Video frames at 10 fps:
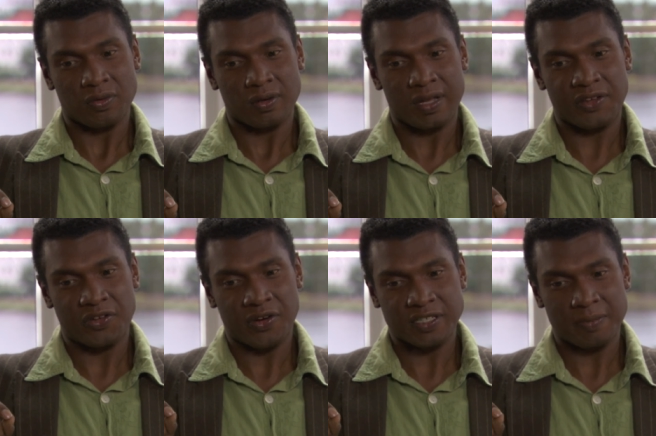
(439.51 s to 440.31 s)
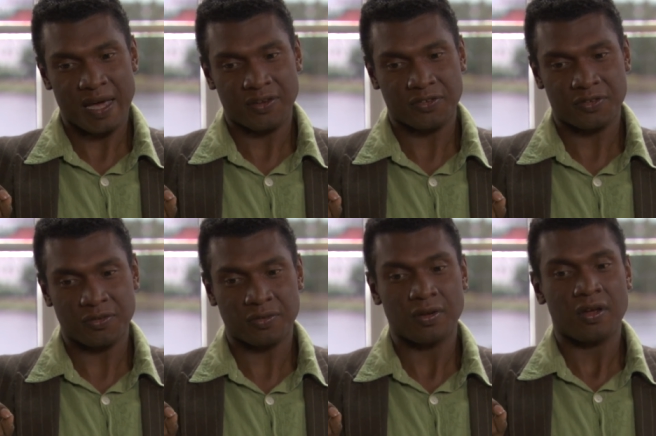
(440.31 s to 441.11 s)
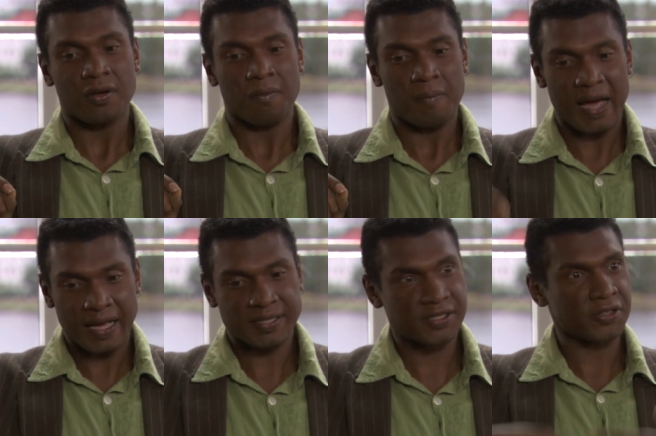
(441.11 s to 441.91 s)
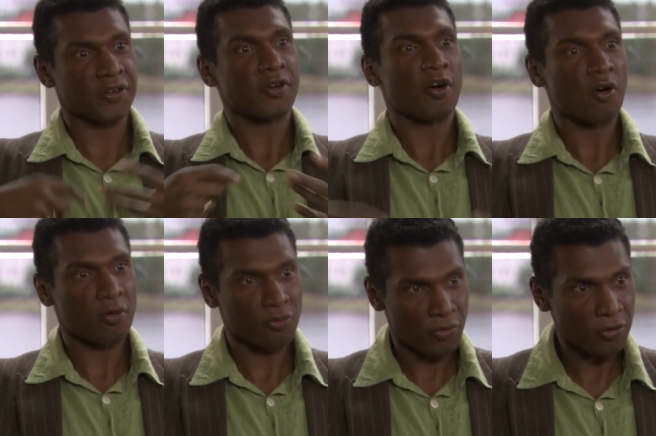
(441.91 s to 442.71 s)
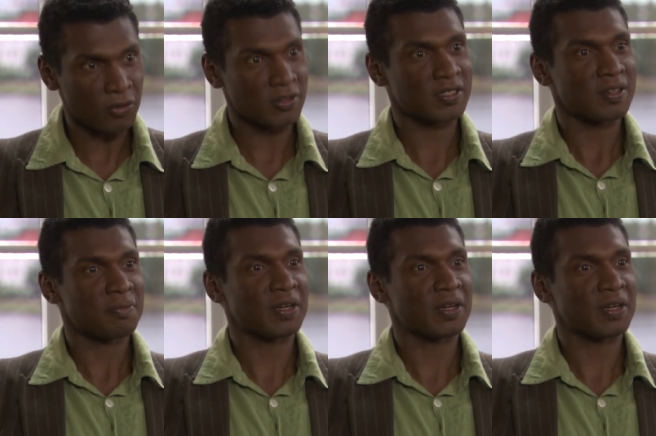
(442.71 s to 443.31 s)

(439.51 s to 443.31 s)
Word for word: nature has managed to master her own rules,